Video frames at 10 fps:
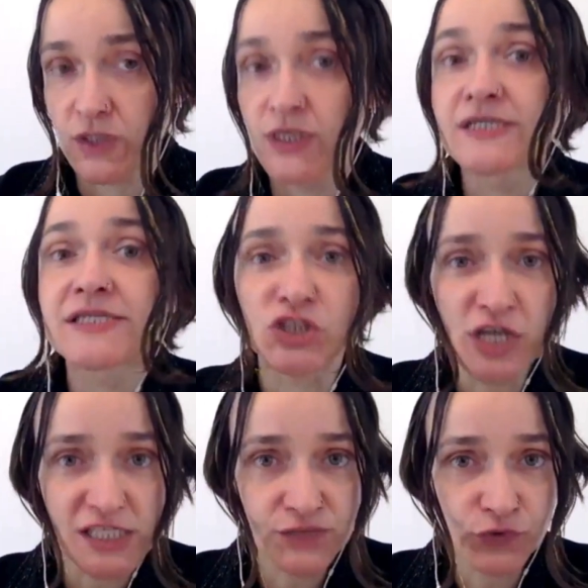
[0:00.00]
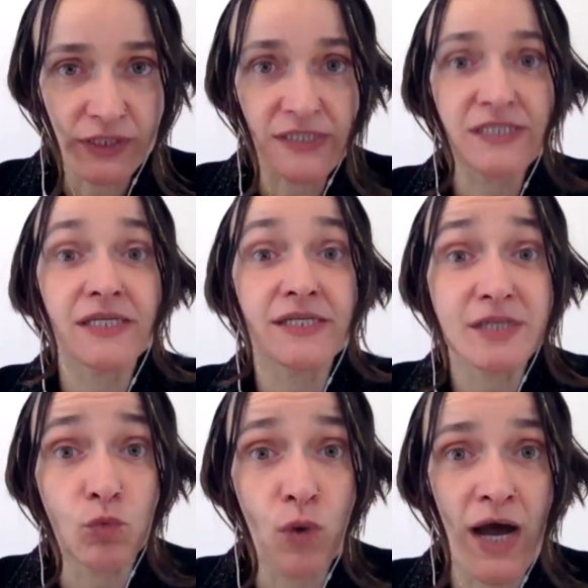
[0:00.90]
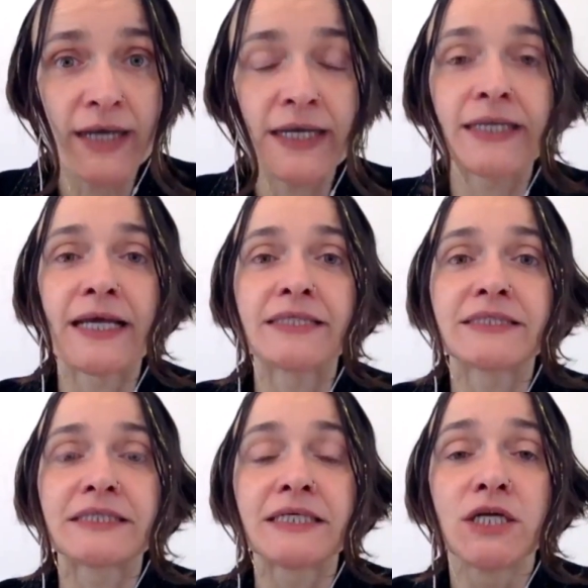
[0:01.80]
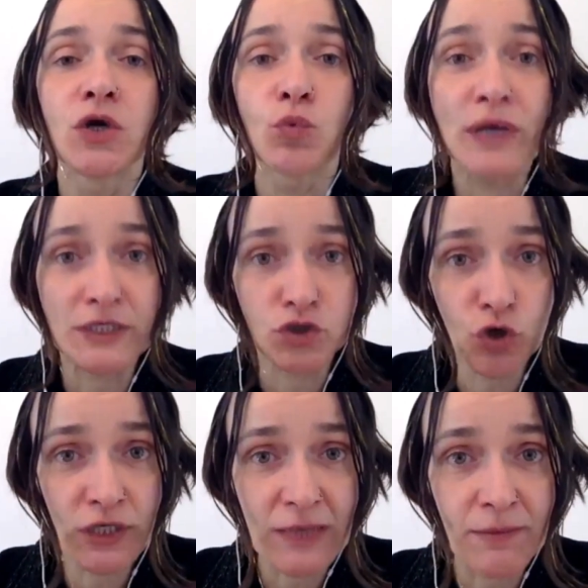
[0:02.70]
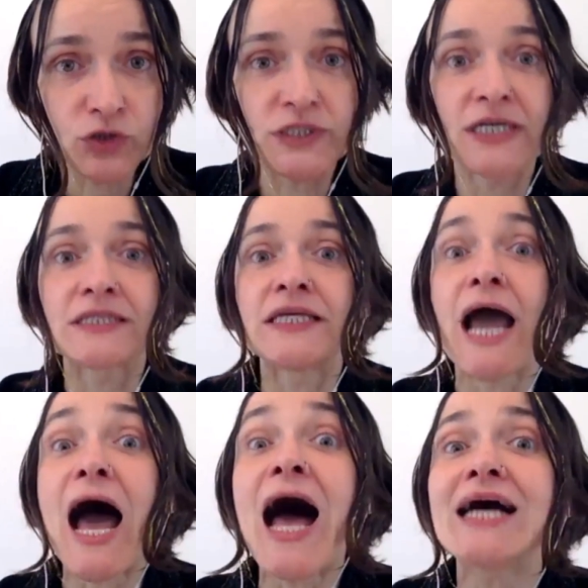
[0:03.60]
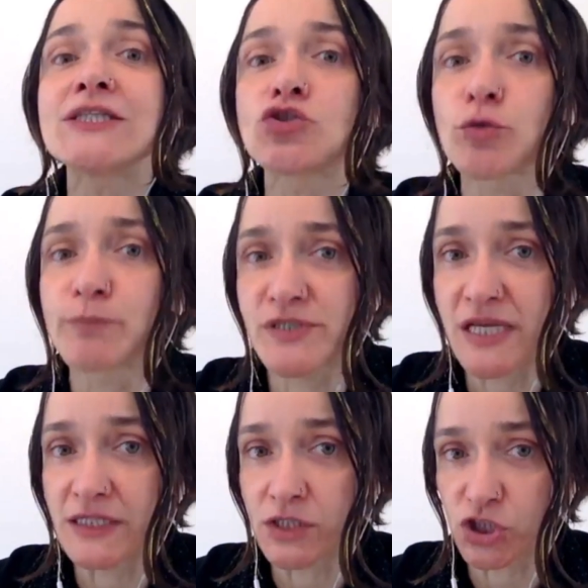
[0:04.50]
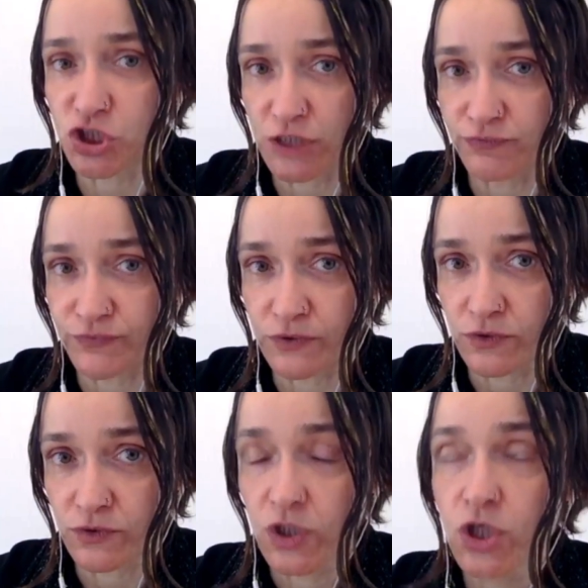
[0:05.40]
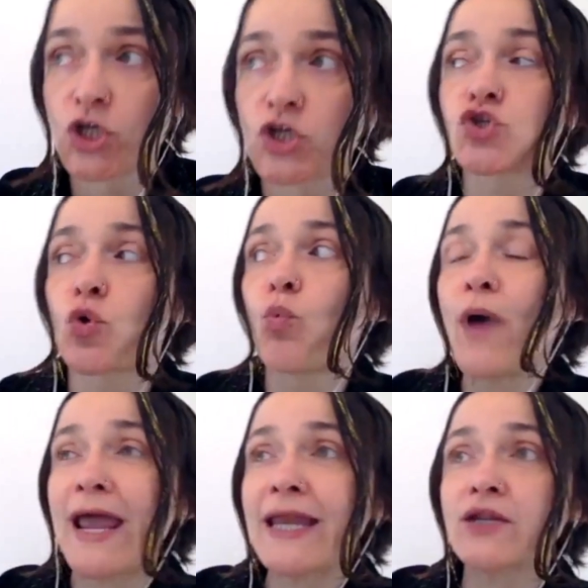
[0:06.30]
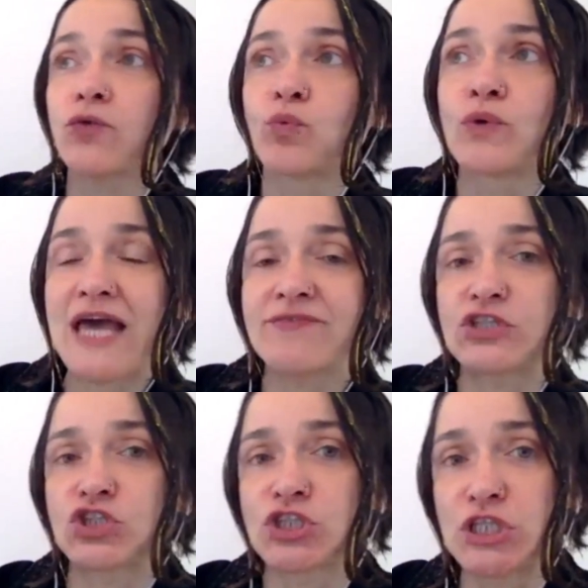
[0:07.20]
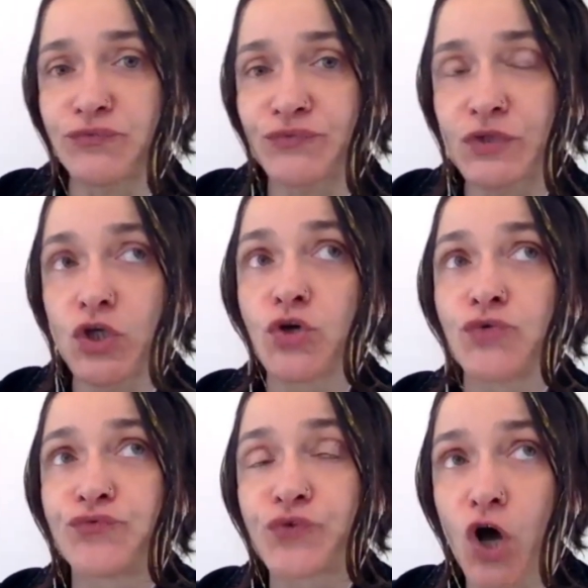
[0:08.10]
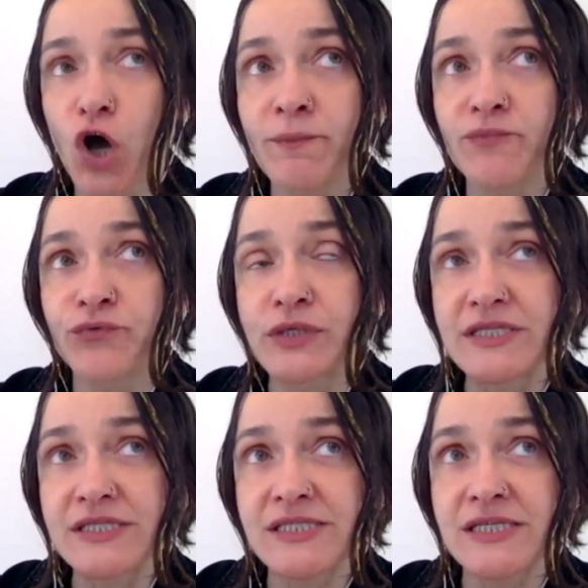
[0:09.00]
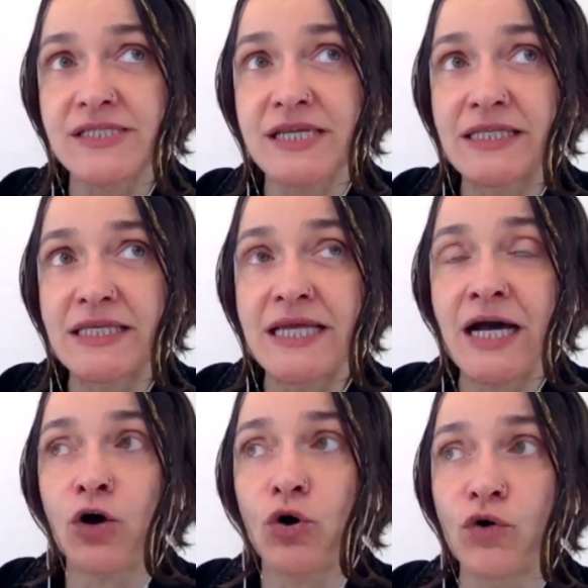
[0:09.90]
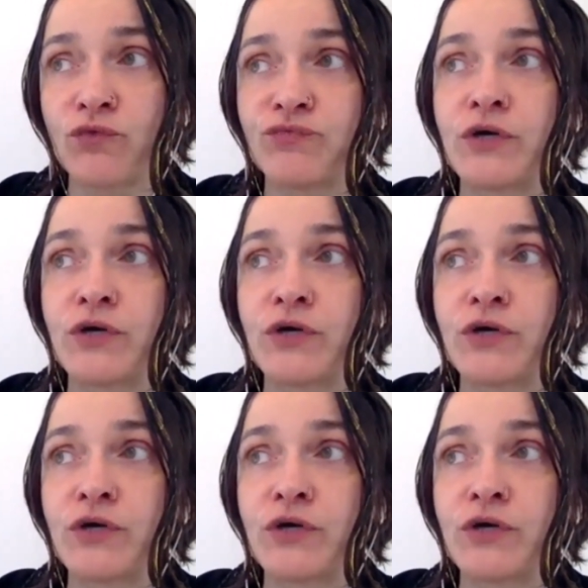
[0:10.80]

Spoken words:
such as, for instance, the one that we are talking about here, the anthropocentric shift. So when we have a shift from, for instance, the idea of